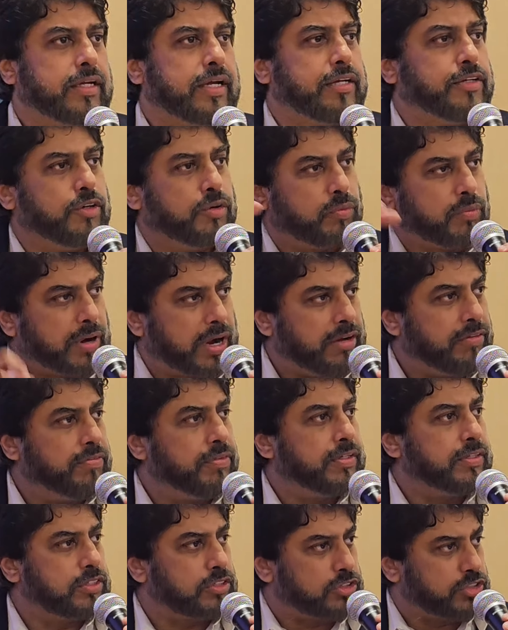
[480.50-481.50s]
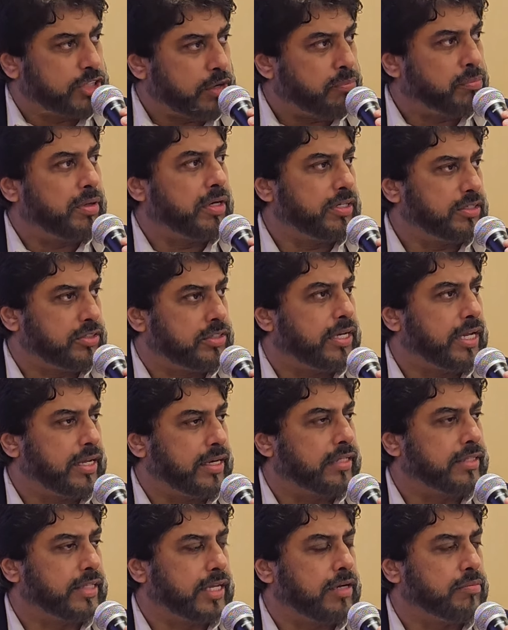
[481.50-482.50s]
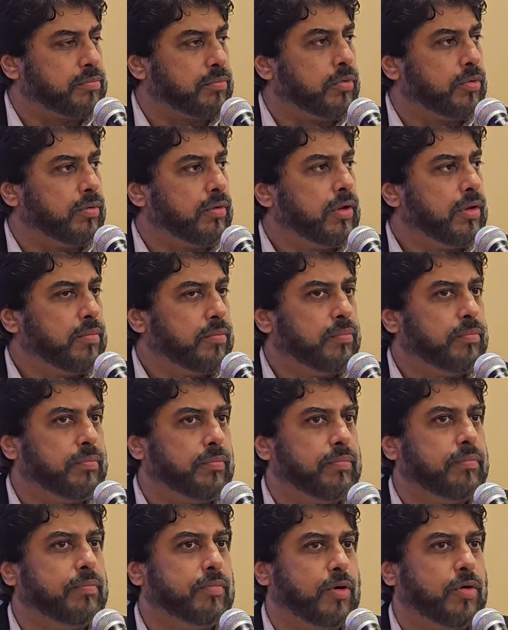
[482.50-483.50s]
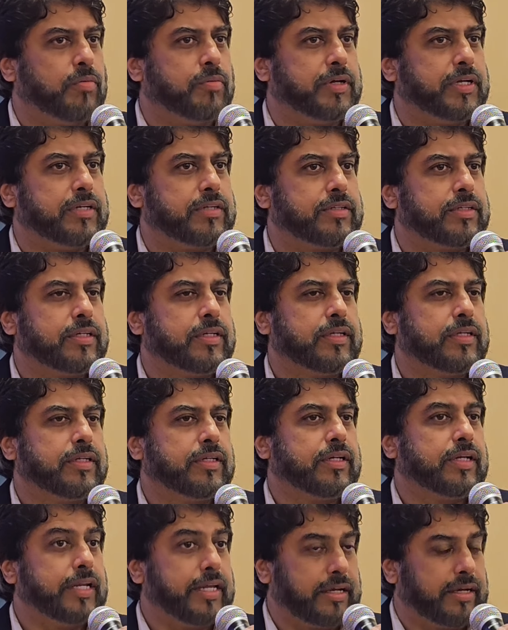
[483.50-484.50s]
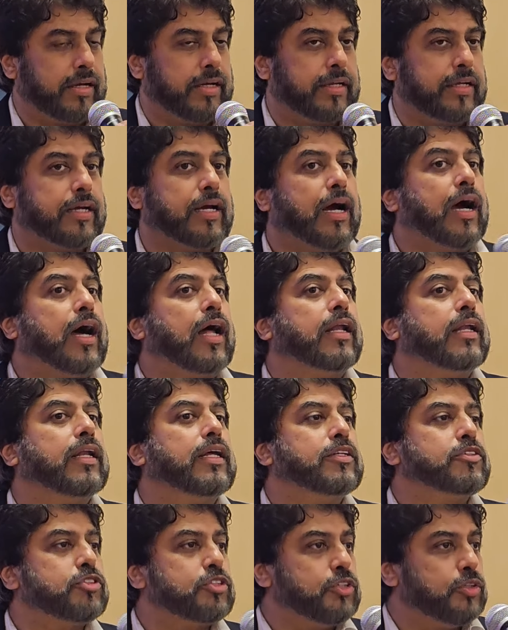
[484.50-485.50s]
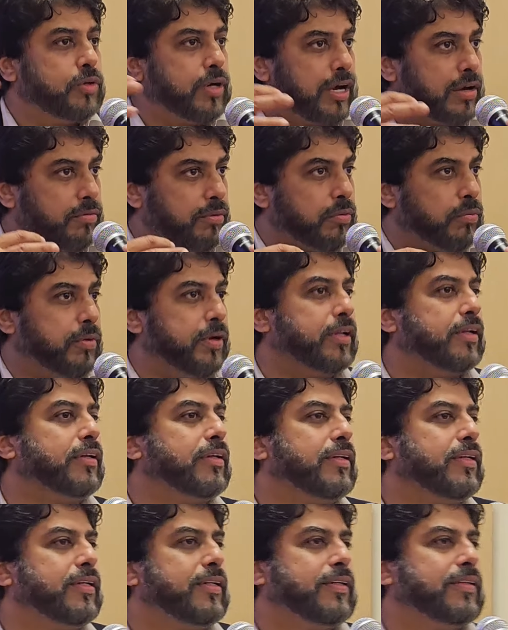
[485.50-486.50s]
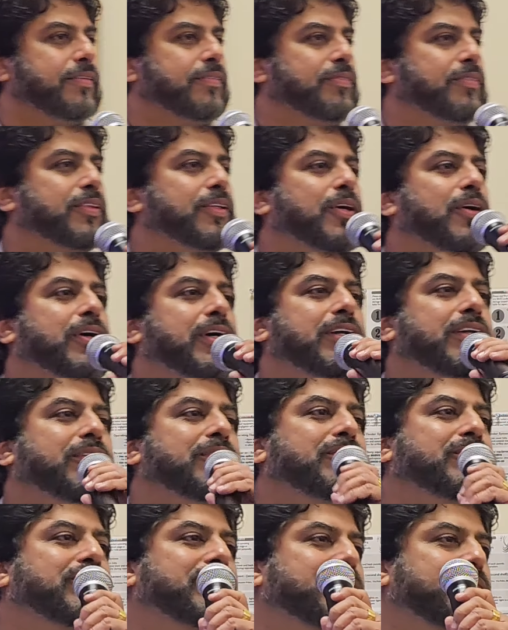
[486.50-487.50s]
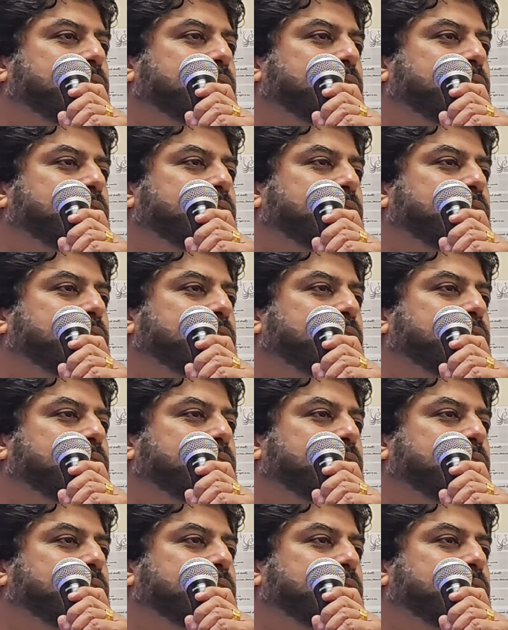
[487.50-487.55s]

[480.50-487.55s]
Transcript: and your wife is a separate estate at that moment, legally, unless you have a will. Go ahead.